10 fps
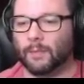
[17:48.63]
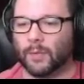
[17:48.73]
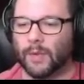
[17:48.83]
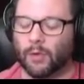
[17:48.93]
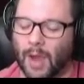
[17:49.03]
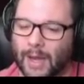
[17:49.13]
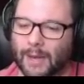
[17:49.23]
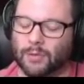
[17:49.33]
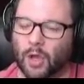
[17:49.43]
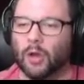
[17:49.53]
Reaver
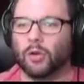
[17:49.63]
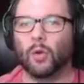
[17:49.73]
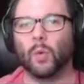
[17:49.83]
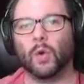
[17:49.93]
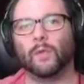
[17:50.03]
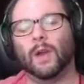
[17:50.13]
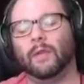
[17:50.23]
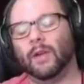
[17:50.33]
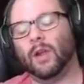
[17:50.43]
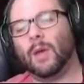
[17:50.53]
items on her work
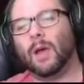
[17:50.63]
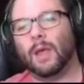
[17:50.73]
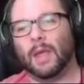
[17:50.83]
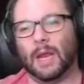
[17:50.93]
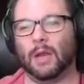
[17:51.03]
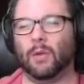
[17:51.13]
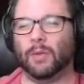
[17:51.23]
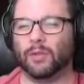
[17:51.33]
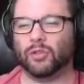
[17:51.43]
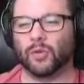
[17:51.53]
very, very well, and I don't
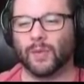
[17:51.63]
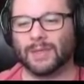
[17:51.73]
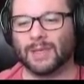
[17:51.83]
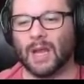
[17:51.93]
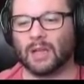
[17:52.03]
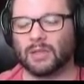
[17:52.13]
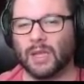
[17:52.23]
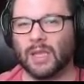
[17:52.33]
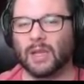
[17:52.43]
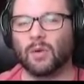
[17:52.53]
think there's a reason not to
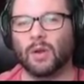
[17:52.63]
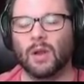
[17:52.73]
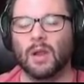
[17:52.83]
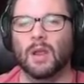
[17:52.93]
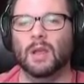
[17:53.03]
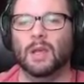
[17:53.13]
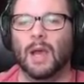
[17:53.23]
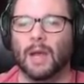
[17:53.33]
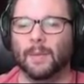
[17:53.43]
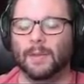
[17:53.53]
take it, or
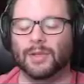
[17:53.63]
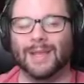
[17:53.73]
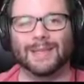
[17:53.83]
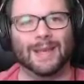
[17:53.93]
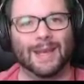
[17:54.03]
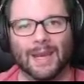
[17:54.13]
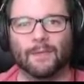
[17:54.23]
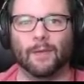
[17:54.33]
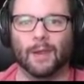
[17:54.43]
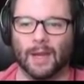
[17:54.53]
I don't think she has a need
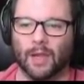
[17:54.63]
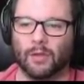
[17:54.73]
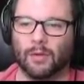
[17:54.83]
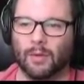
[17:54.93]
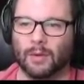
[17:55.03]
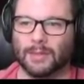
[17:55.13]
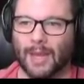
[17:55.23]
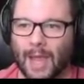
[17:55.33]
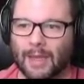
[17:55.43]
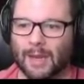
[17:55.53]
for any other
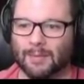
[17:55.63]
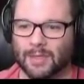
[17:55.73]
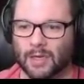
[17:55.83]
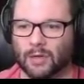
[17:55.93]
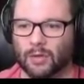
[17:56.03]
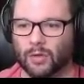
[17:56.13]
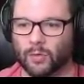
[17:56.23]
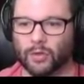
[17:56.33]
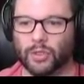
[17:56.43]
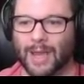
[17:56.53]
talent in particular to
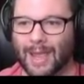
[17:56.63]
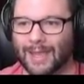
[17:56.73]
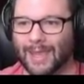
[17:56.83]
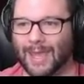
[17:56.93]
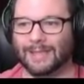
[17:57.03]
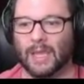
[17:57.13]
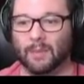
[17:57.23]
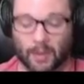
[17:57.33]
where she can't take